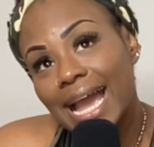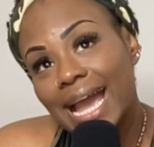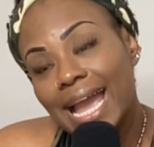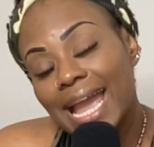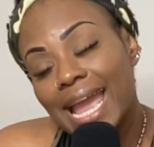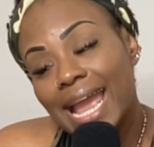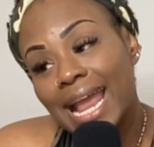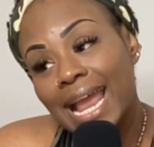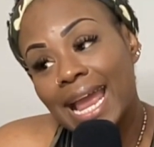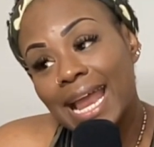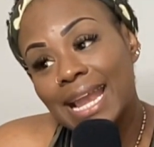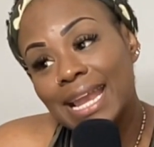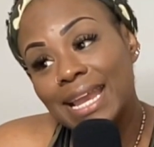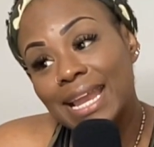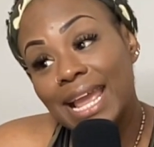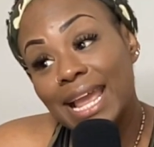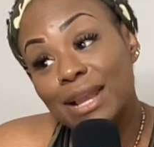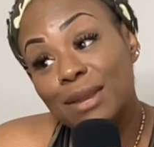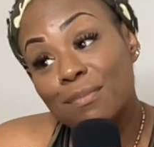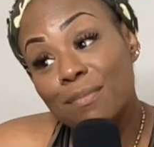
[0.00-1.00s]

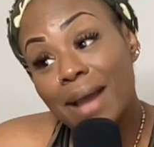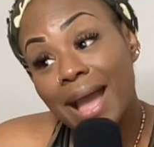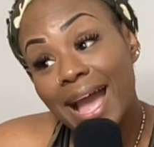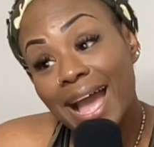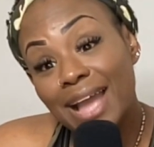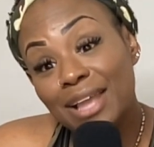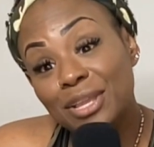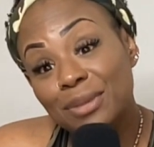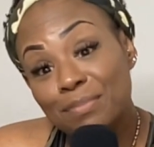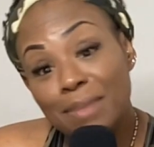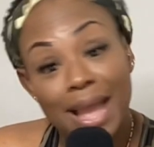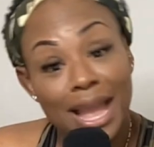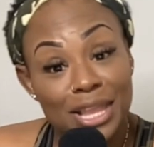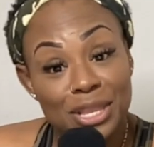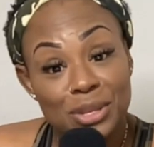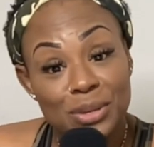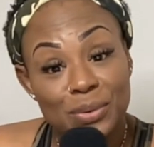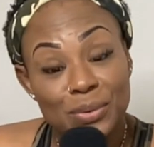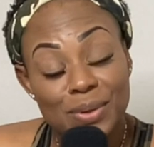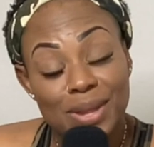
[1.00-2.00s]
And
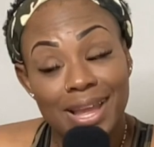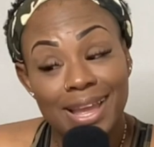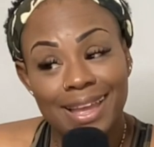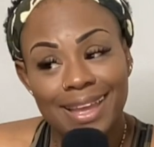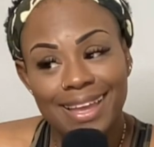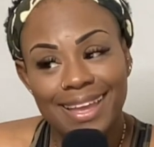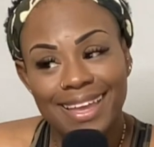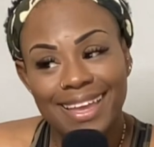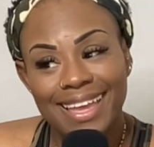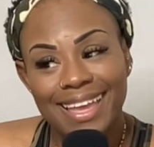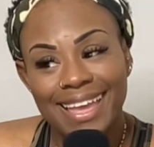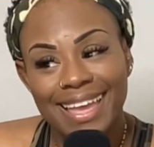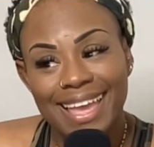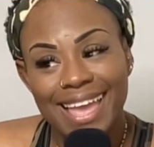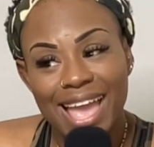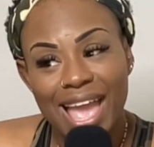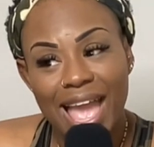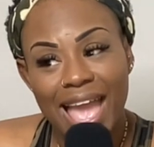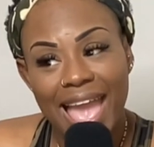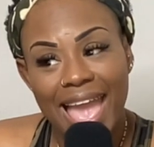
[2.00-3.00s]
mind you,
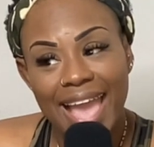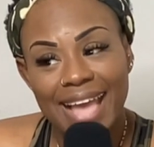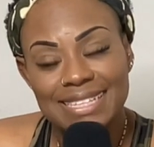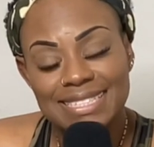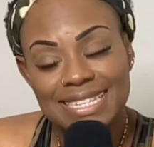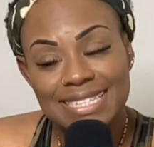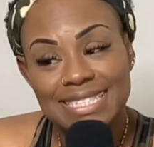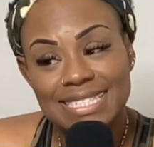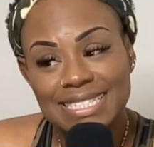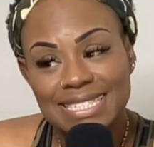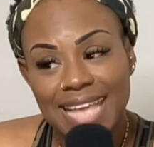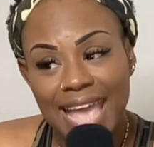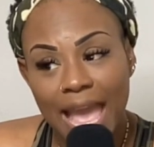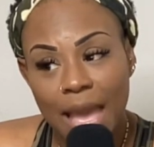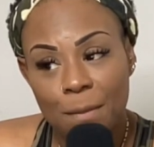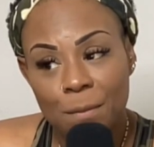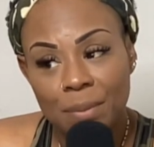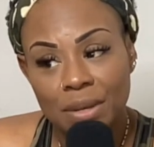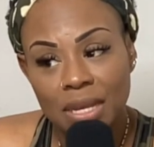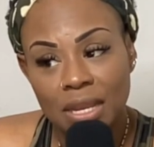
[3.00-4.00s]
as this is
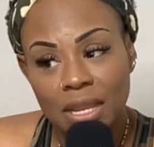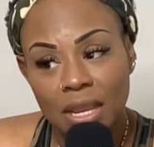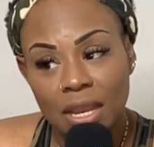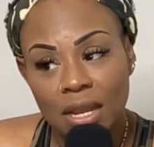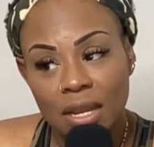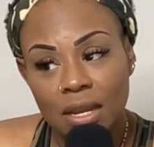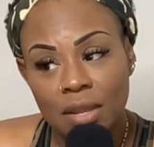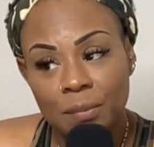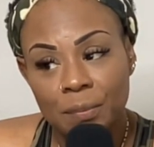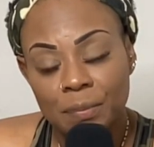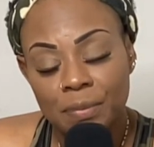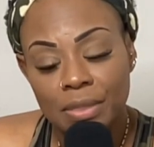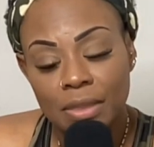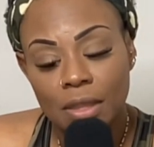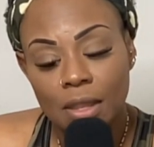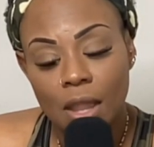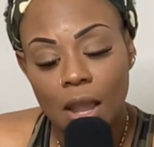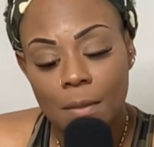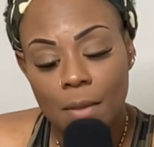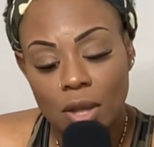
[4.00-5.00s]
happening,
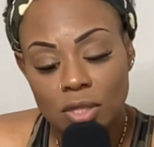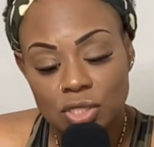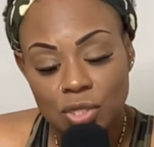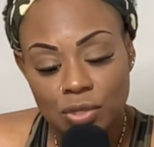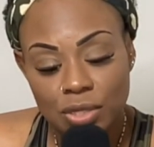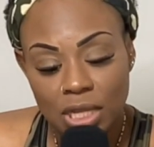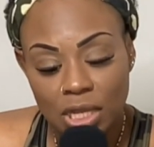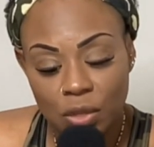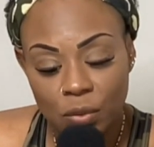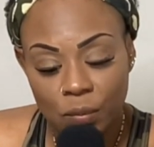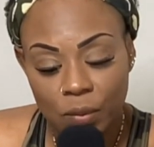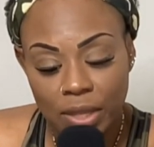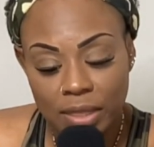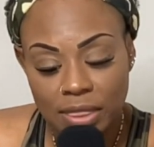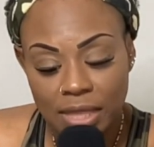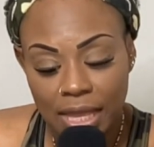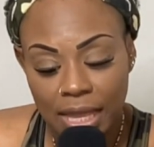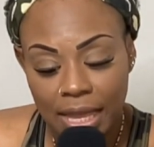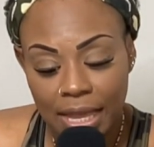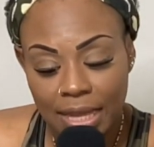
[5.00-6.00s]
I'm also dealing with
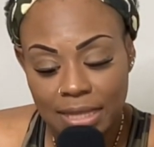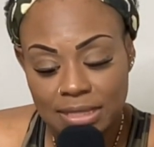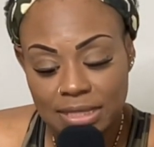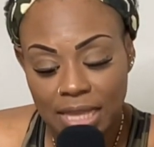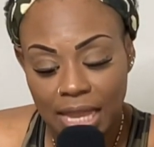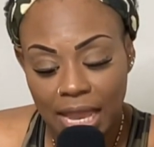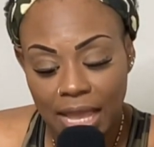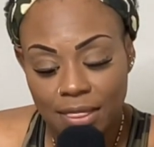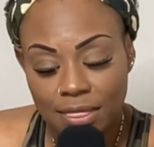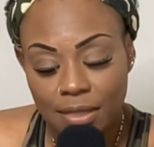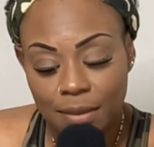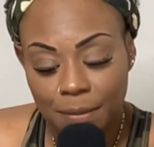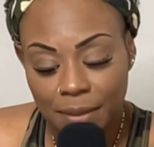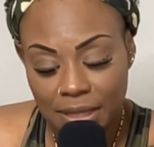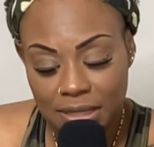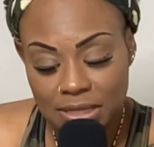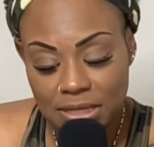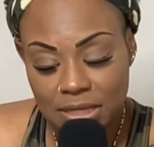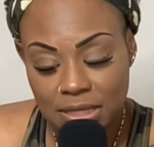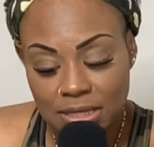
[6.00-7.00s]
the ex and the
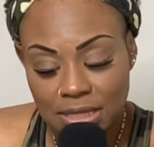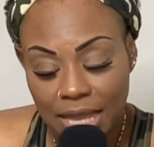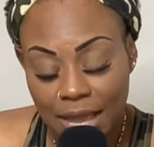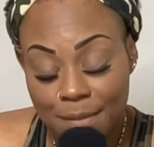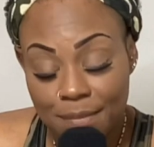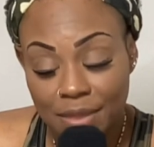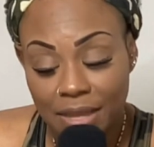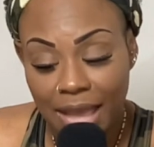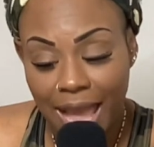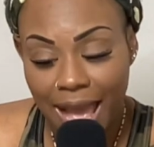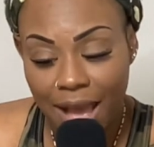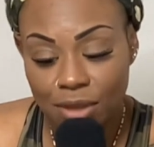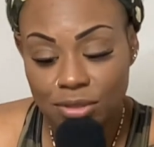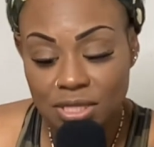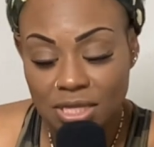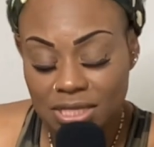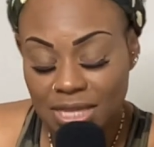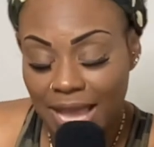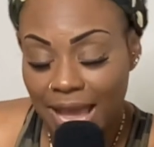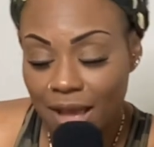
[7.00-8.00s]
business and the house,
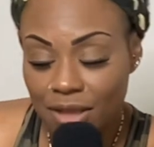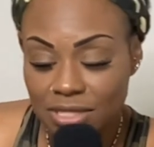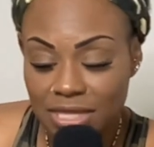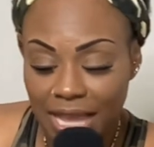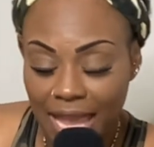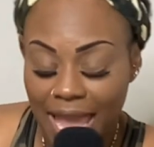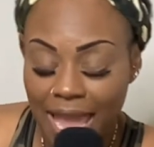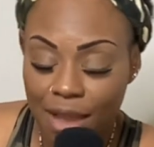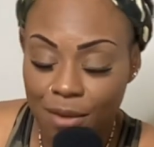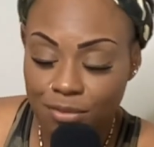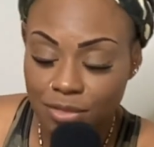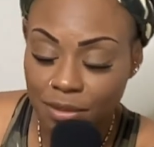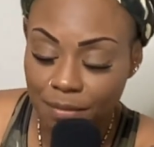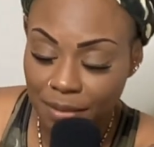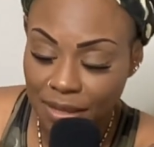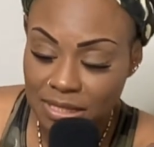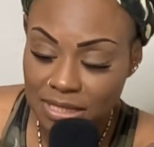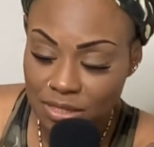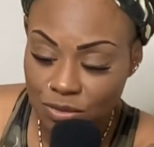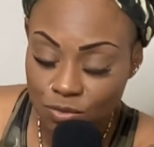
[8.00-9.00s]
because the house I had, the
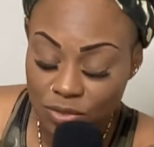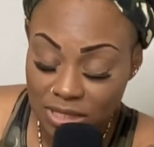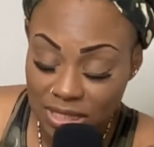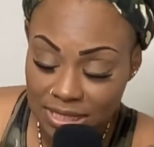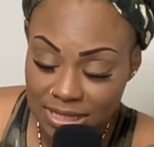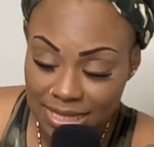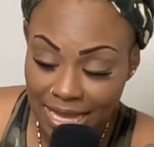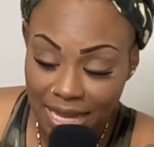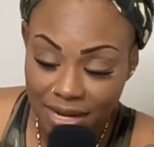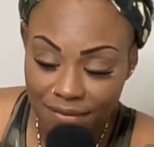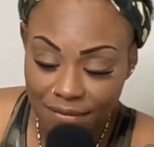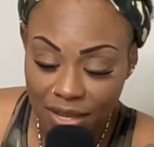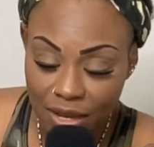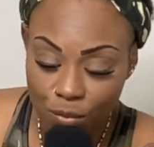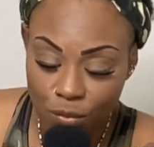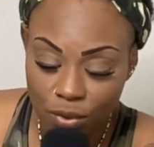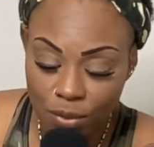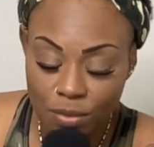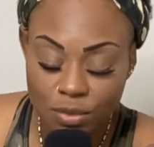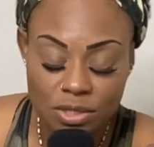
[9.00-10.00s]
business was inside of,
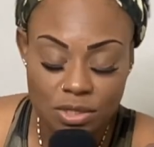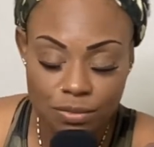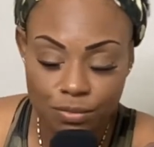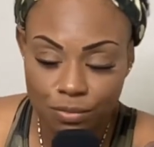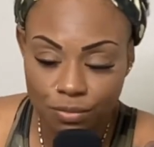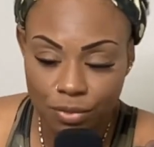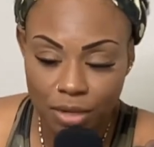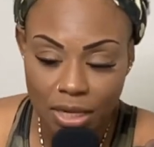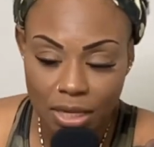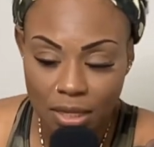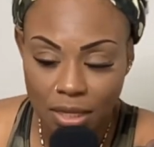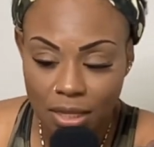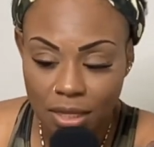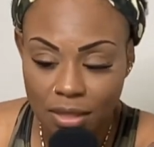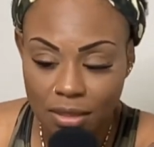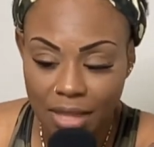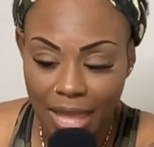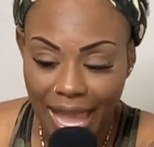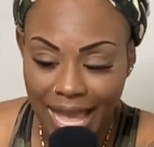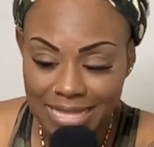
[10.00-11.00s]
and we was really,
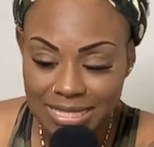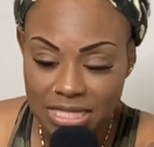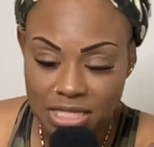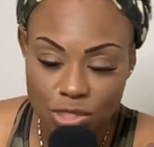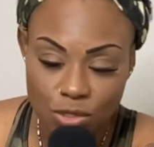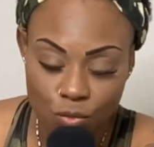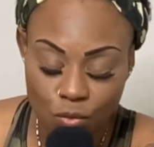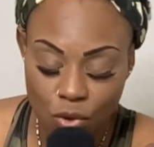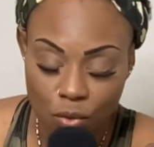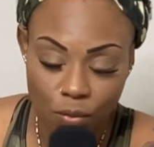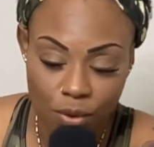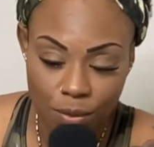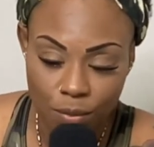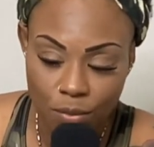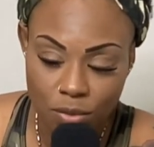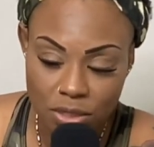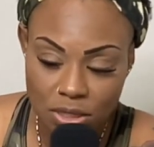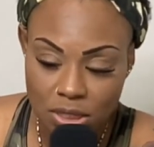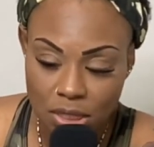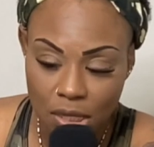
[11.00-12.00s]
the assets of what we
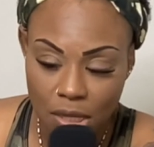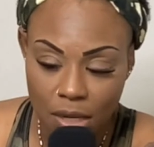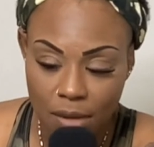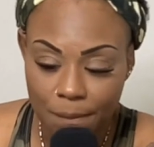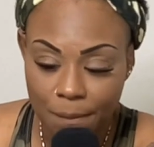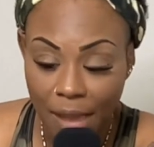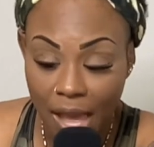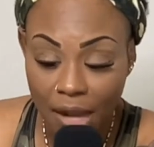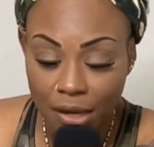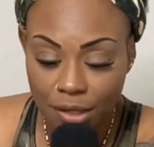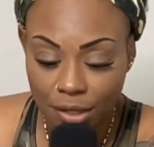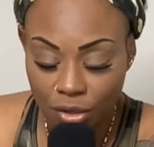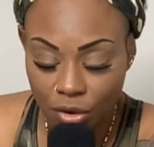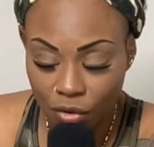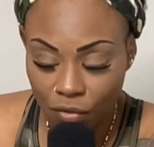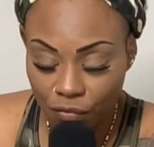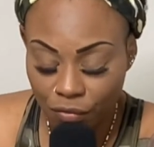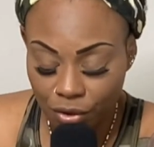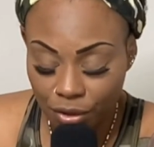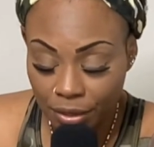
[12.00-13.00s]
was battling
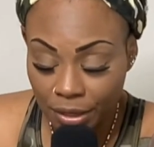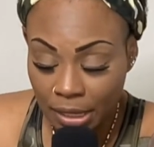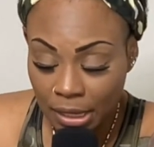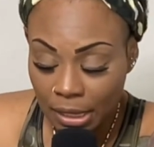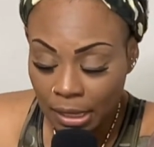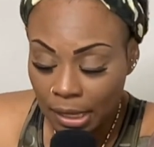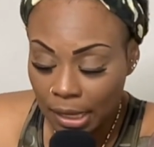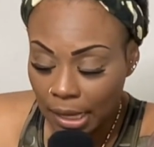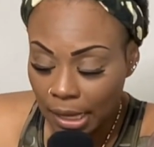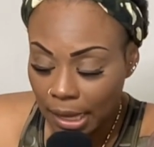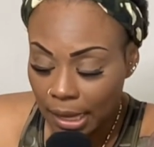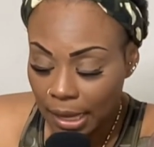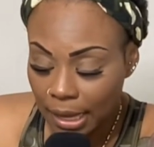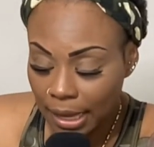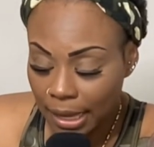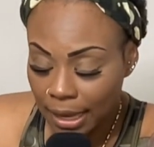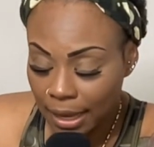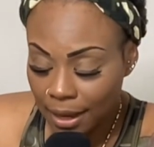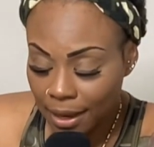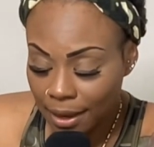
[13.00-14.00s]
over.
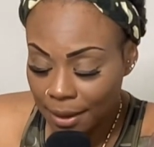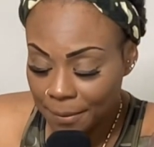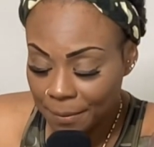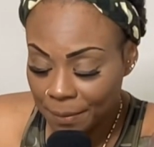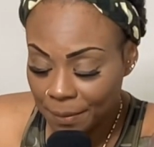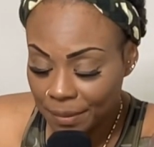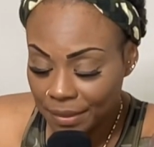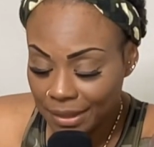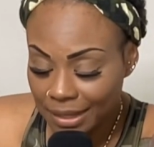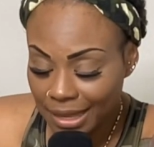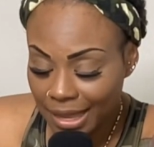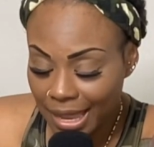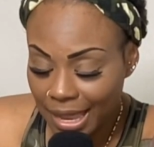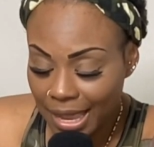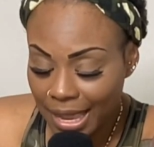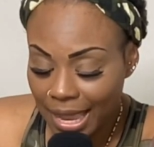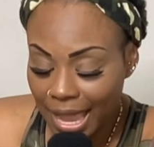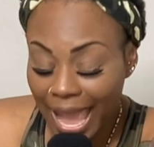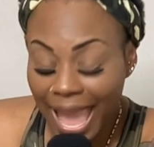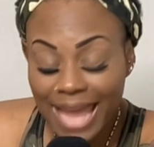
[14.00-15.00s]
And
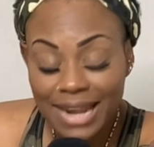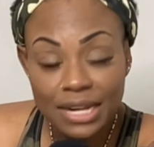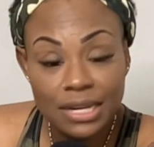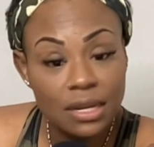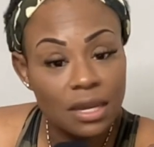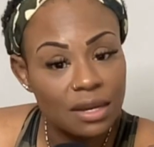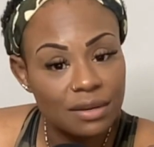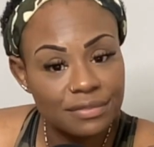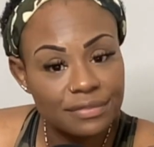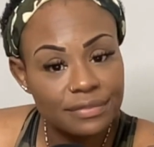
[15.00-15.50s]
I had enough.